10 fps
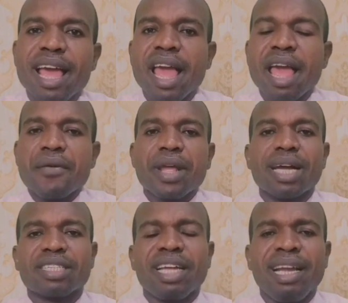
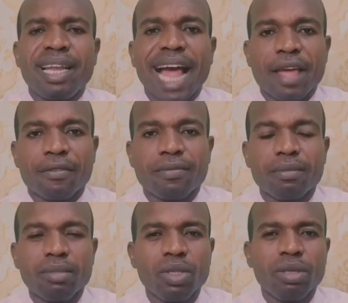areas in life,
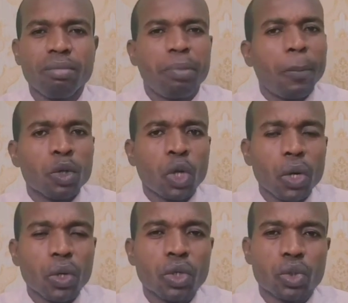people
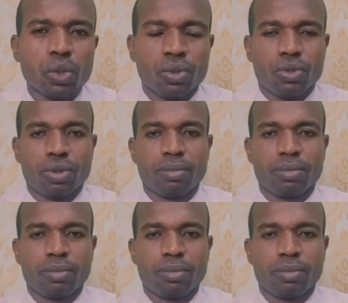don't know truth.